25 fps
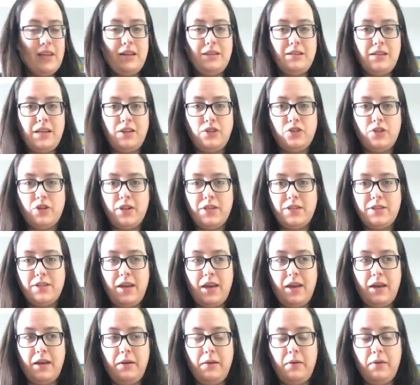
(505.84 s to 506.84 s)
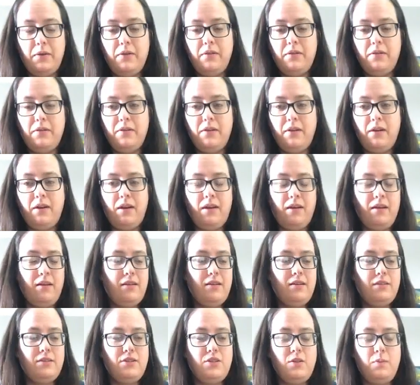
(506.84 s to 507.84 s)
dangerous and
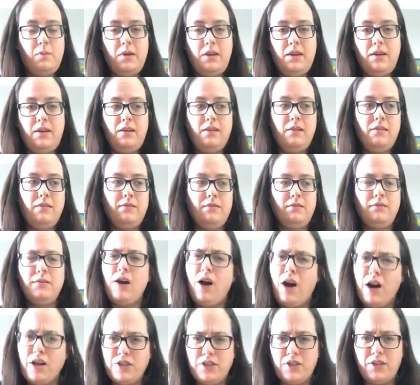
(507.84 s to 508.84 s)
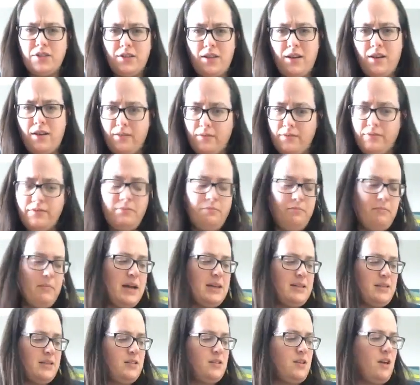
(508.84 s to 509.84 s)
to be cautious of
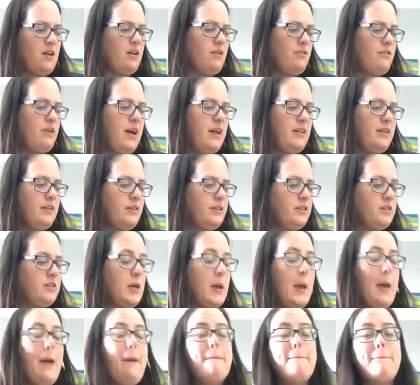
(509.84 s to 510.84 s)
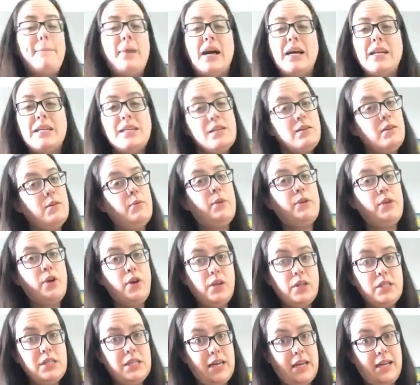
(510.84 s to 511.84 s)
Massasauga rattlers. But with
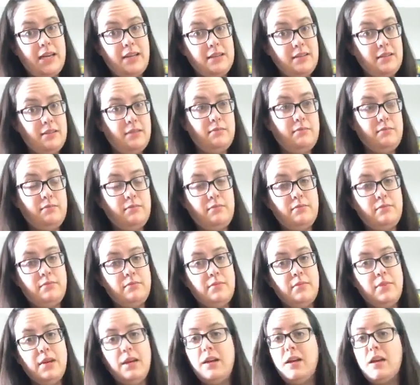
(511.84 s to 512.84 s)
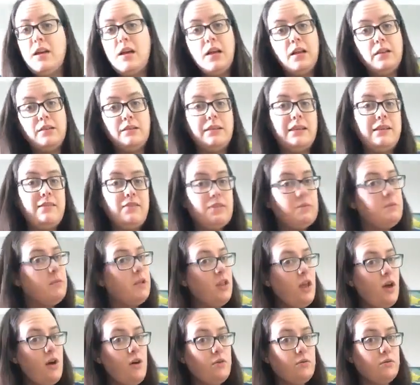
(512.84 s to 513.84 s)
all snakes, leave them
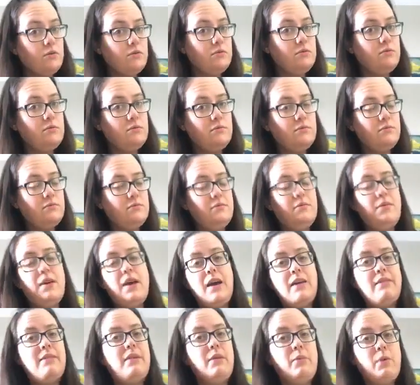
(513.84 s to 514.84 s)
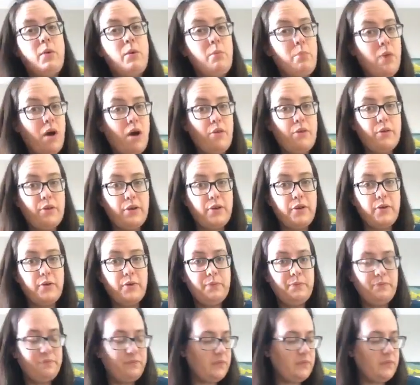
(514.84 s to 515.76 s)
alone and they won't bother you.